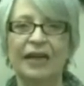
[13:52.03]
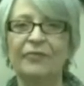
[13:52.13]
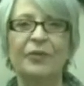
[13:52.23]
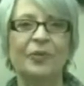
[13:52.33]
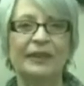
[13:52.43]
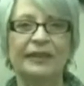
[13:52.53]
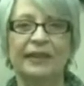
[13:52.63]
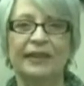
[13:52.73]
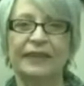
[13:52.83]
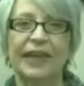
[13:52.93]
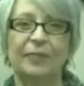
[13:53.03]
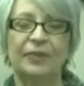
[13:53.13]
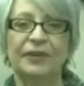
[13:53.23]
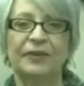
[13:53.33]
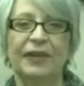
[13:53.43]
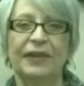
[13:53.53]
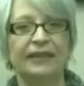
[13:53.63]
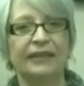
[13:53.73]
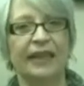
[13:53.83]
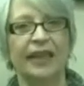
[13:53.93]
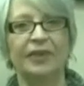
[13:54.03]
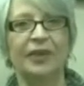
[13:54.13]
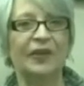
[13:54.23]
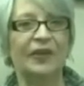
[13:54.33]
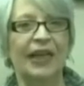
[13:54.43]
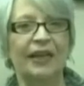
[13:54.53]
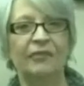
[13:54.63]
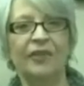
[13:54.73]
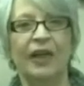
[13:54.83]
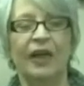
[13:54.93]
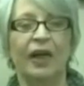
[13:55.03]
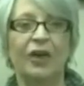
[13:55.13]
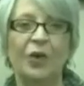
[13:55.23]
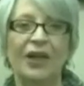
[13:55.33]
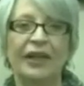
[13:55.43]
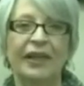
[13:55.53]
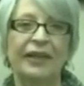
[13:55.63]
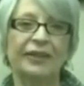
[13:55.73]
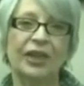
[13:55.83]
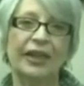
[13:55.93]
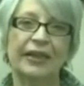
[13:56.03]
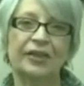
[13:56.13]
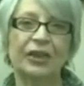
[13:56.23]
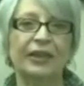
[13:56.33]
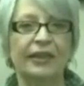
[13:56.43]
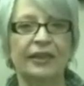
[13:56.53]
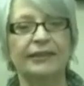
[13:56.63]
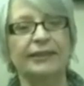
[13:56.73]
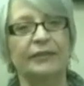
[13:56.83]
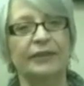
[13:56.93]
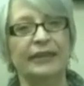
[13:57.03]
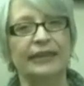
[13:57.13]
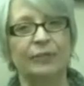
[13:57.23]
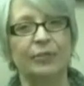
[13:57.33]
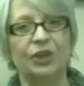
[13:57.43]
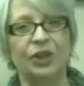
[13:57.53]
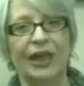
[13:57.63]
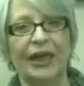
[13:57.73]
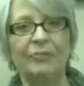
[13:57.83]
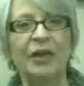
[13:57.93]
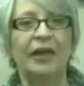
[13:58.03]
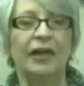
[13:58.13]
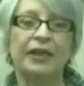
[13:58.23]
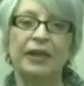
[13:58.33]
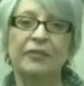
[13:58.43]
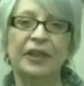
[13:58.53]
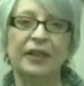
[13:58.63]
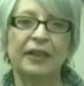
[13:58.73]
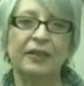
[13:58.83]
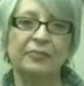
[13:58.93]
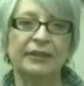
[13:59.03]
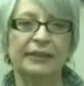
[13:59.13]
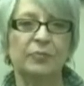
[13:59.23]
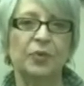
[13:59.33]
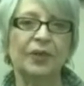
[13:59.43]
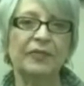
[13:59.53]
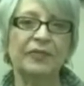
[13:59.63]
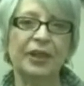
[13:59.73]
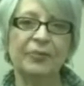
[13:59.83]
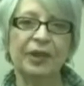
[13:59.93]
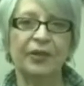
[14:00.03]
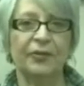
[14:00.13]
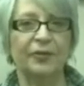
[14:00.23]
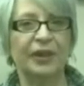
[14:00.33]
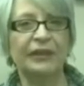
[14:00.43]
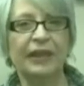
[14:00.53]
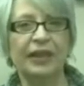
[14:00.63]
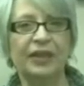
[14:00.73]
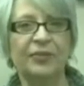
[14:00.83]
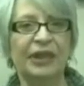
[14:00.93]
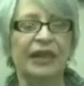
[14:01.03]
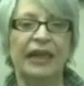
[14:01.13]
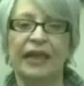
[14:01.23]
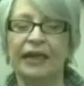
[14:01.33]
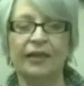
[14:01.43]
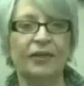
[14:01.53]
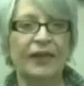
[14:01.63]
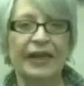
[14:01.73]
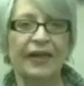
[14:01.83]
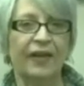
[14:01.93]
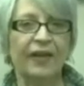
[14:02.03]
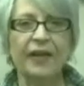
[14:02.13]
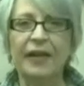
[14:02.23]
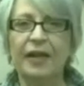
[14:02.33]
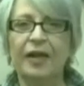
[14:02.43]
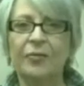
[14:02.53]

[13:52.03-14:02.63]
Everyone deserves opportunities to have a good life, a quality education that leads to a stable job, enough income to support a family through retirement, and good health.